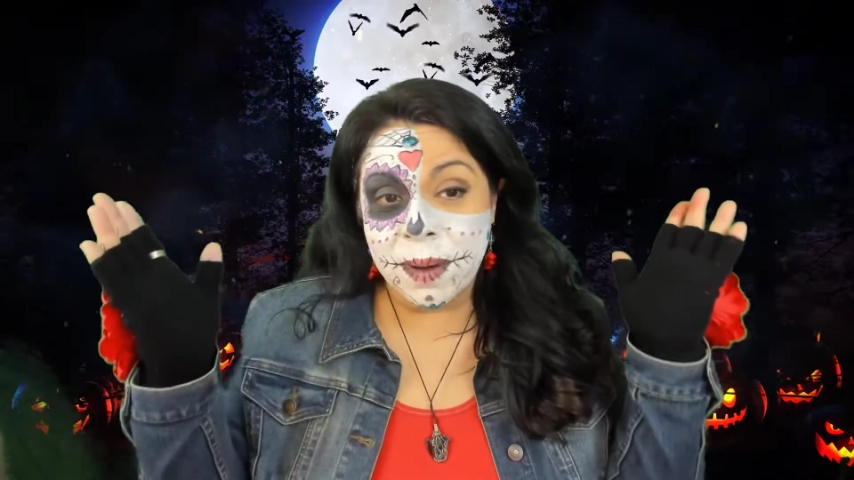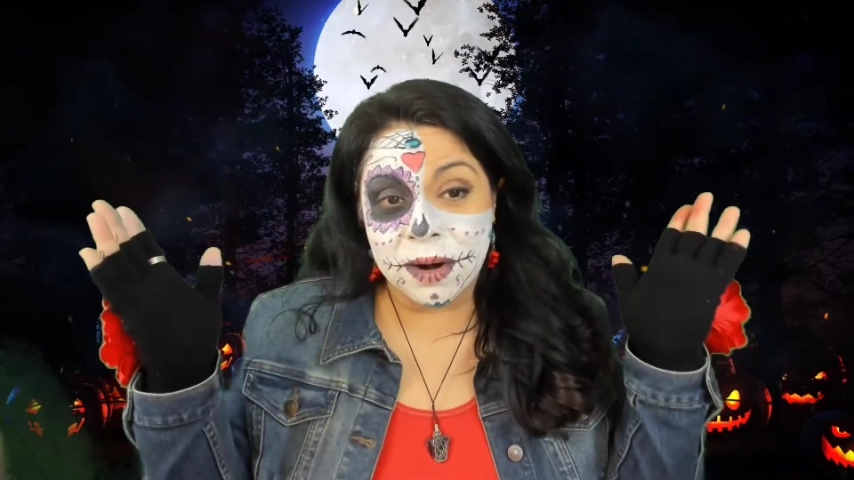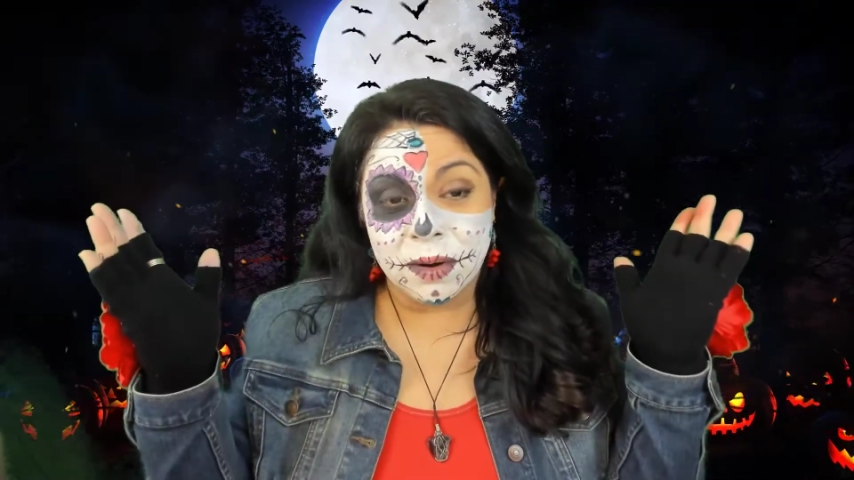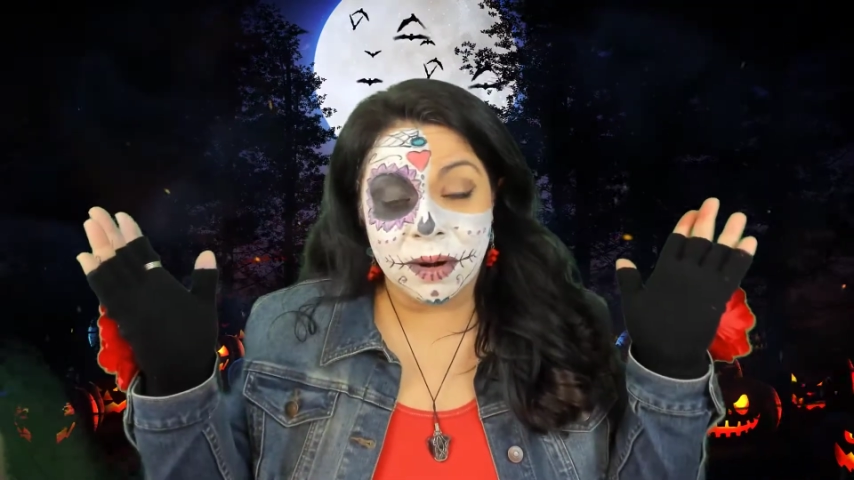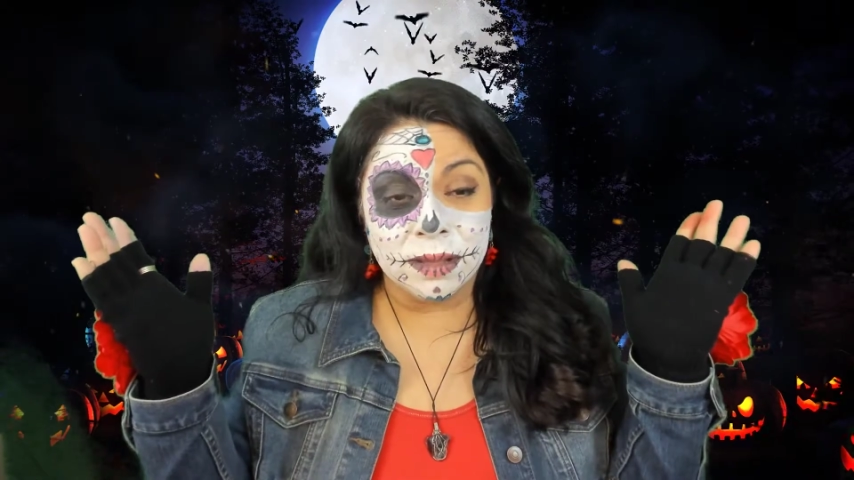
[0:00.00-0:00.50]

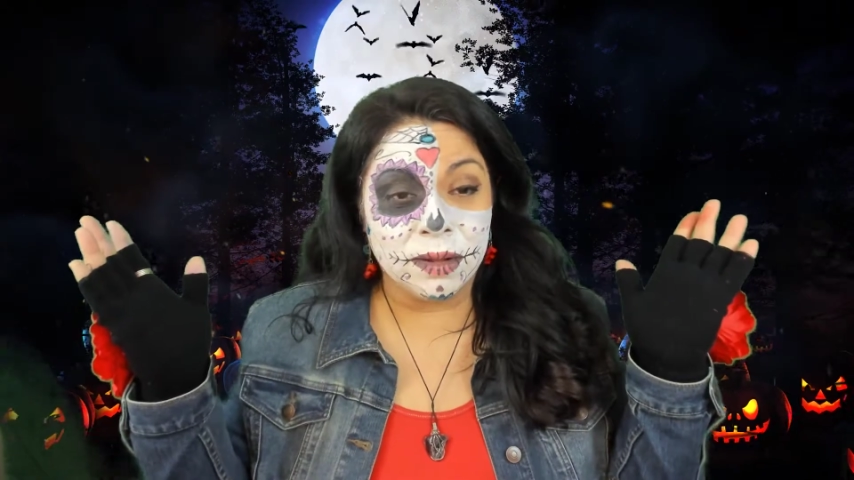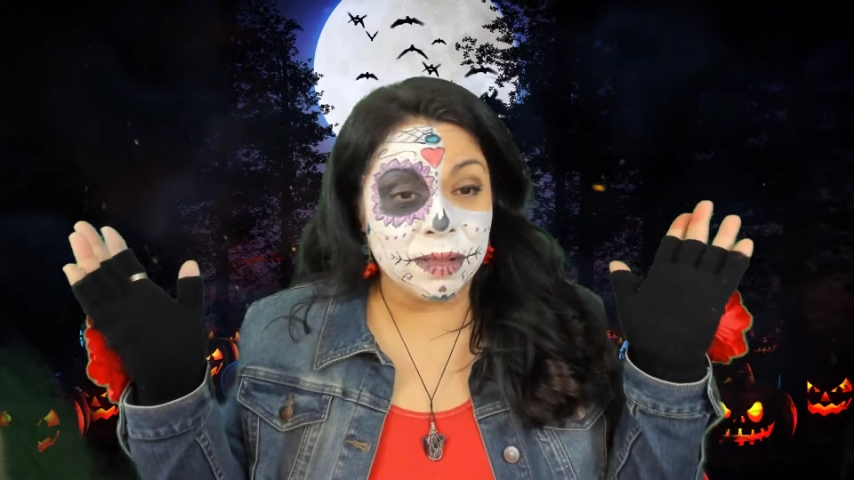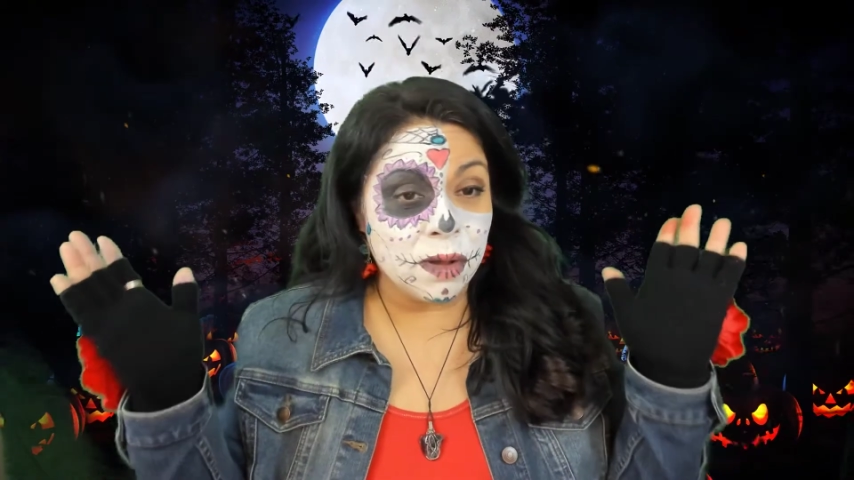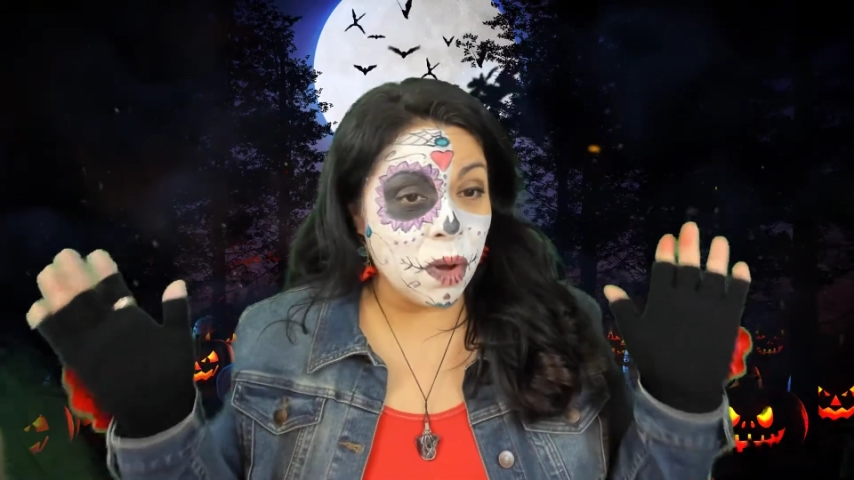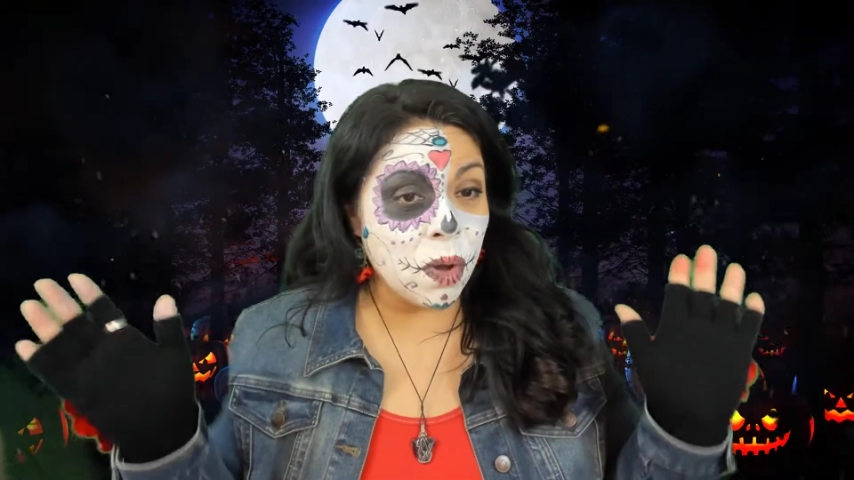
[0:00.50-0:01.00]
about her
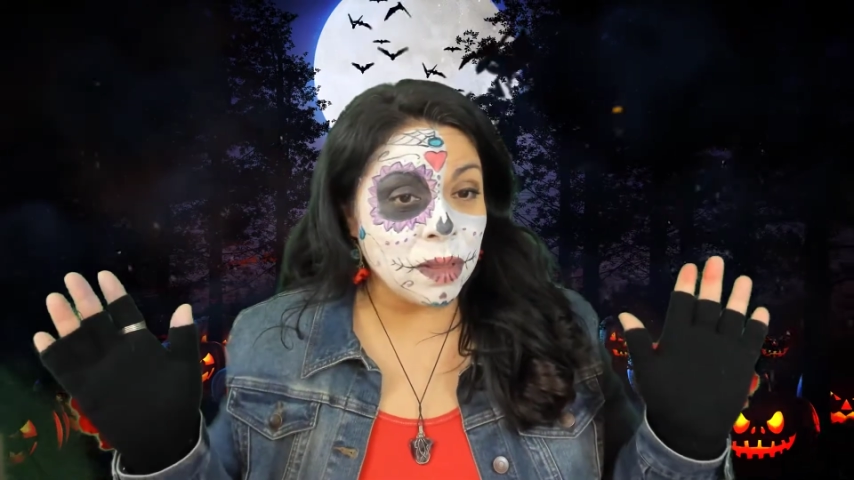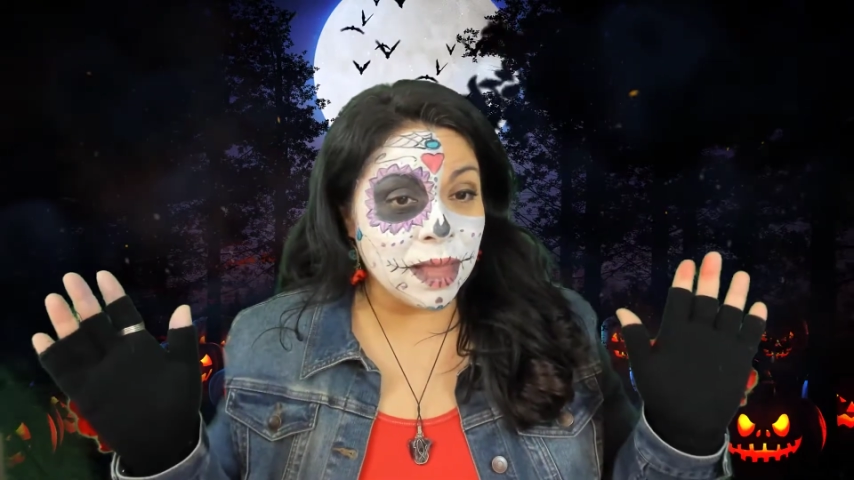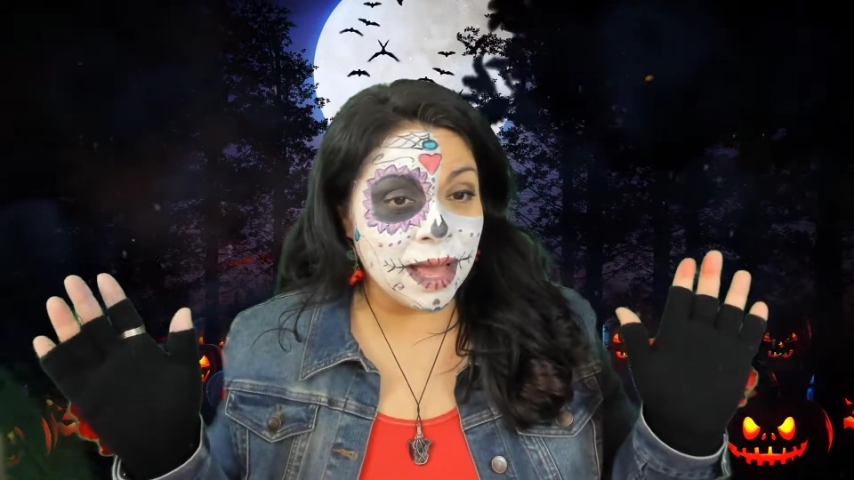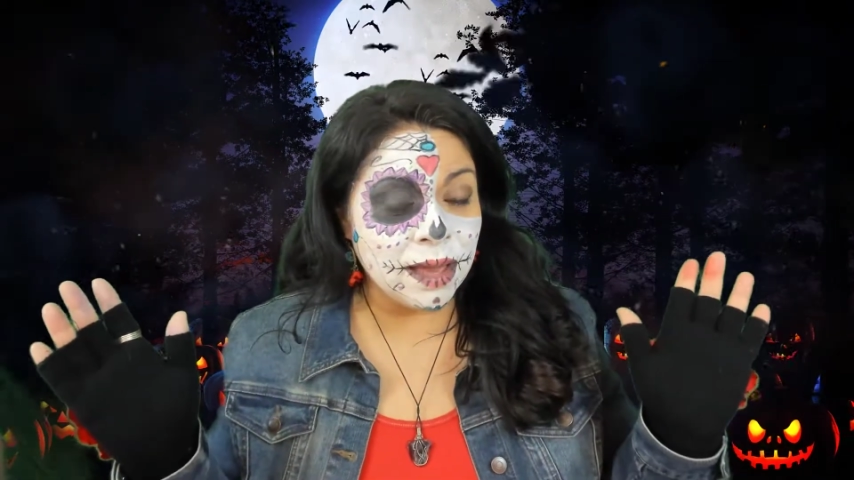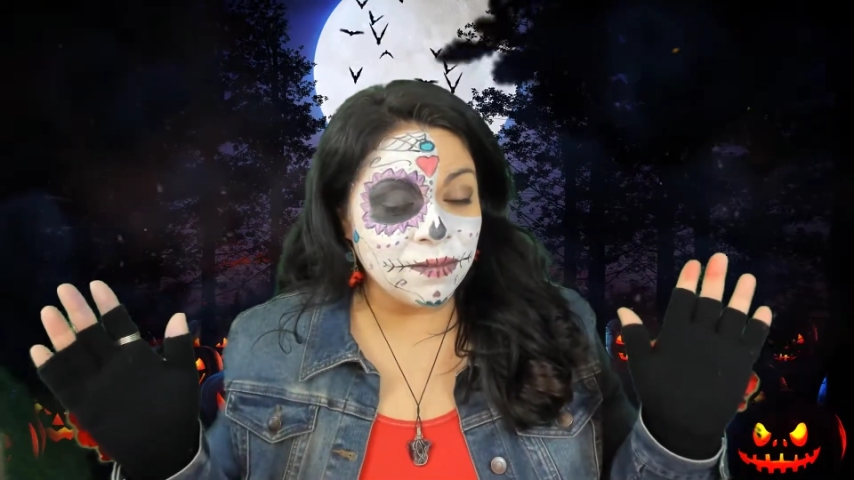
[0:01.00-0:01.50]
his whole
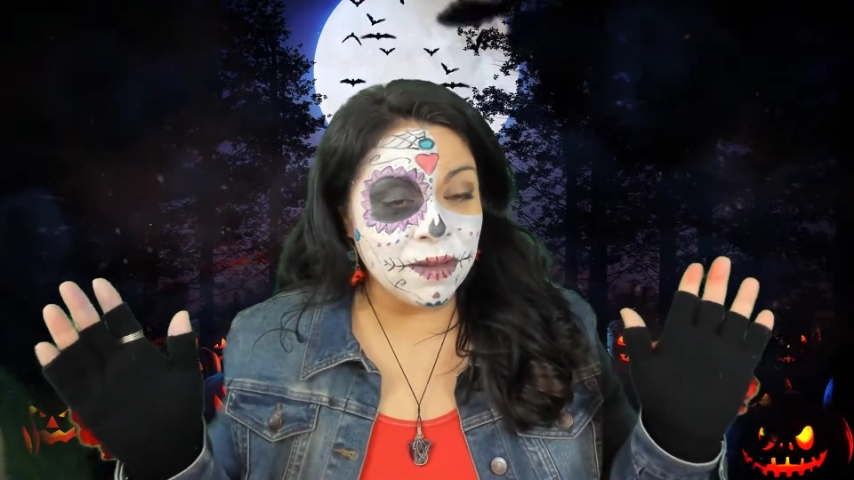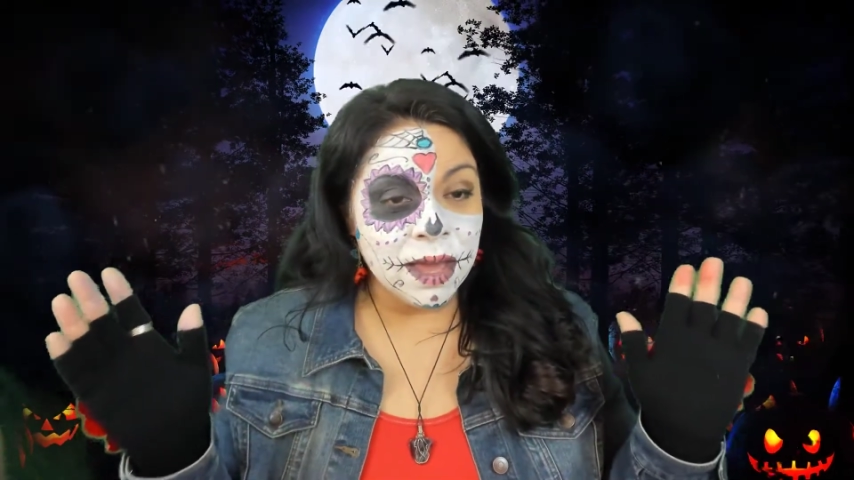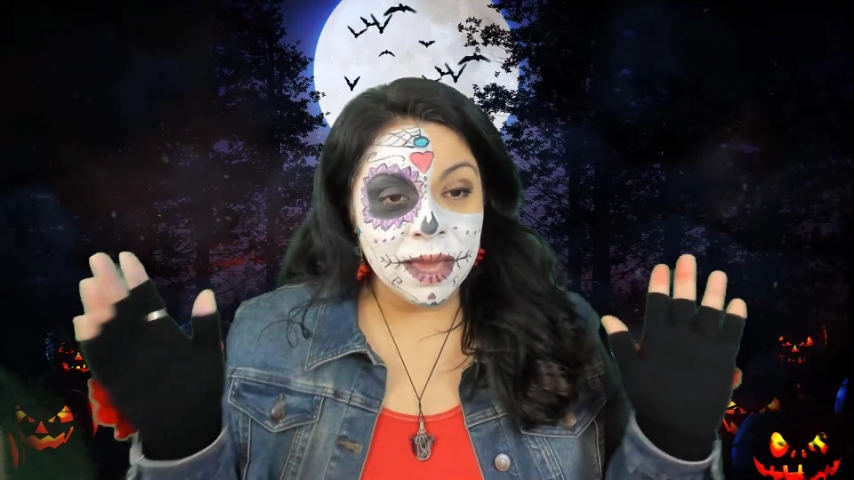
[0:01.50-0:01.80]
life.